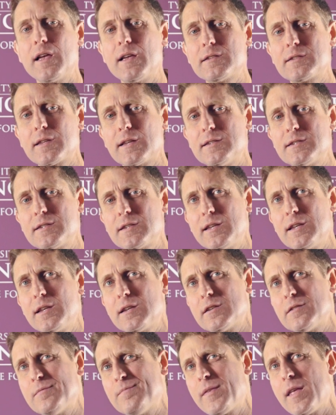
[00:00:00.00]
as they
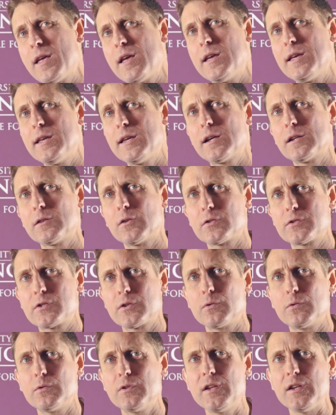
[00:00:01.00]
seek an
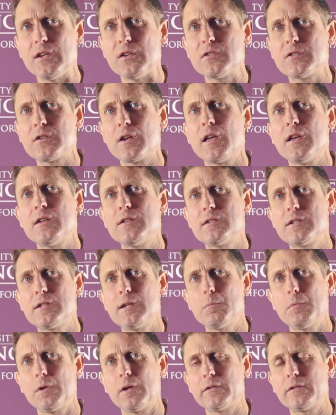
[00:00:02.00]
ecological niche
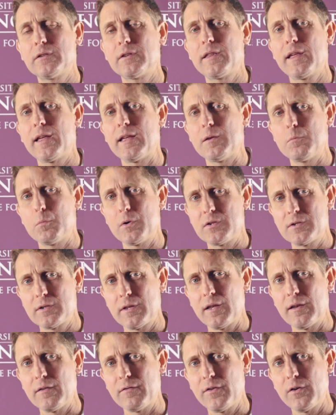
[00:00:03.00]
similar to that in which
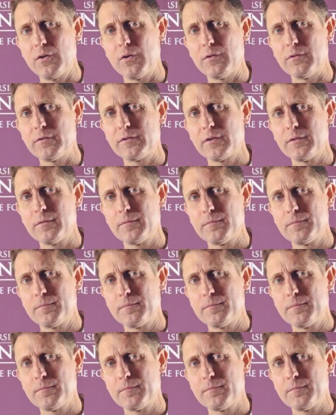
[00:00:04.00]
they evolved.